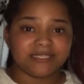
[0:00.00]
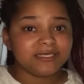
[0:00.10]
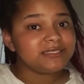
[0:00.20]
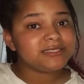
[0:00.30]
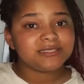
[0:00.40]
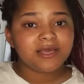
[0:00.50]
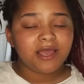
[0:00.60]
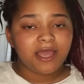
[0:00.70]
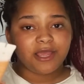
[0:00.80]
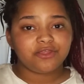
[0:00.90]
This
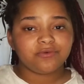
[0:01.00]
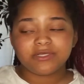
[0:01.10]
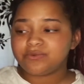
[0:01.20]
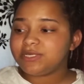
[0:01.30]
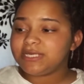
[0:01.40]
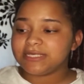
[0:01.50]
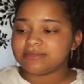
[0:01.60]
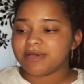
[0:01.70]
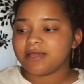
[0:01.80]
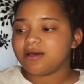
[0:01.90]
in 320 is
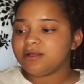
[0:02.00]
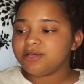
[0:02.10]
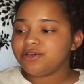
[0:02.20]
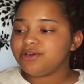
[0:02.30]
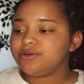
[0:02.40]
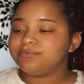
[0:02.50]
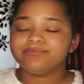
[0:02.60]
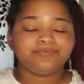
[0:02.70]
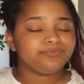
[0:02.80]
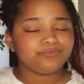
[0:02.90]
my color.
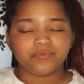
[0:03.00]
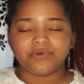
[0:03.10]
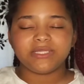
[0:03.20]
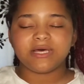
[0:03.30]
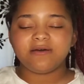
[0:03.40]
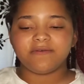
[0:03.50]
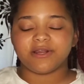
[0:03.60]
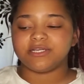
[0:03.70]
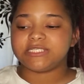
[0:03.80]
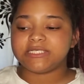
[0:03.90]
We love
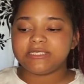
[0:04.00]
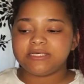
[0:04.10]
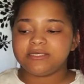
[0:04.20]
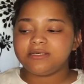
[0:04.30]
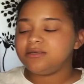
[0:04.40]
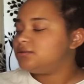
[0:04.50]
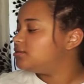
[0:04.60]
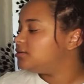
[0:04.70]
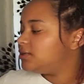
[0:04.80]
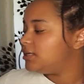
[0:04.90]
her. She
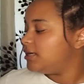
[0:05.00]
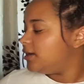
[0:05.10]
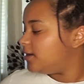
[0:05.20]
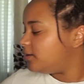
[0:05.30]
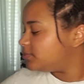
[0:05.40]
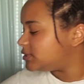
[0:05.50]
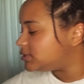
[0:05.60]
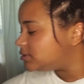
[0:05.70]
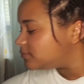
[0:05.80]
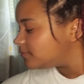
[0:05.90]
helps